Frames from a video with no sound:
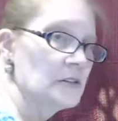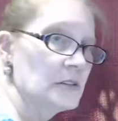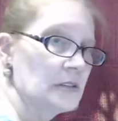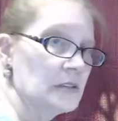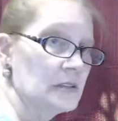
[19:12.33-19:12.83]

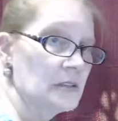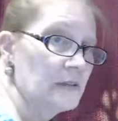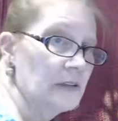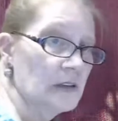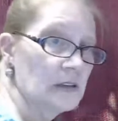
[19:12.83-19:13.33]
Just
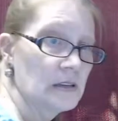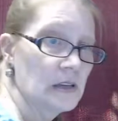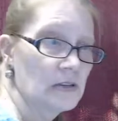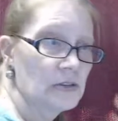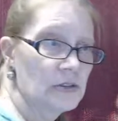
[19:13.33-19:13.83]
stuff in
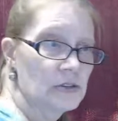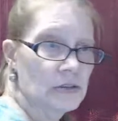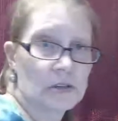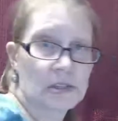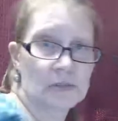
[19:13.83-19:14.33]
containers you
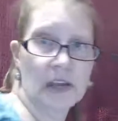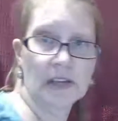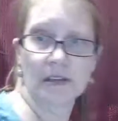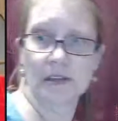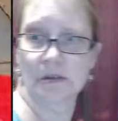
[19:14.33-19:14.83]
don't
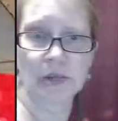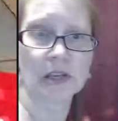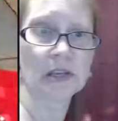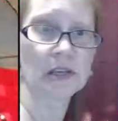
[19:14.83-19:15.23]
expect it to be